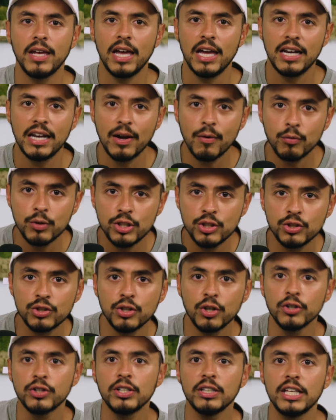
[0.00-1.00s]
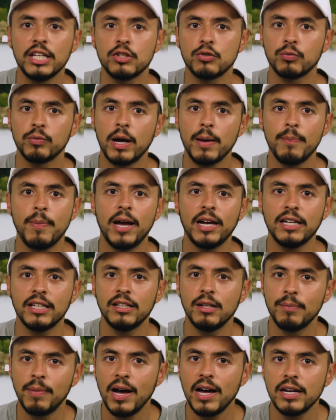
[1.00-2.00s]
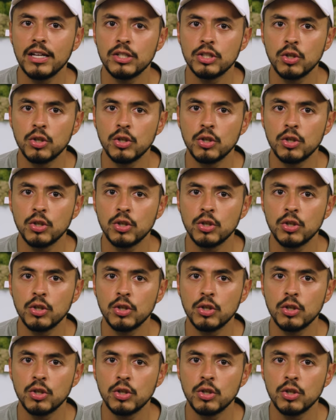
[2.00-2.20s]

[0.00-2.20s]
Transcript: and that recirculates right back in the body.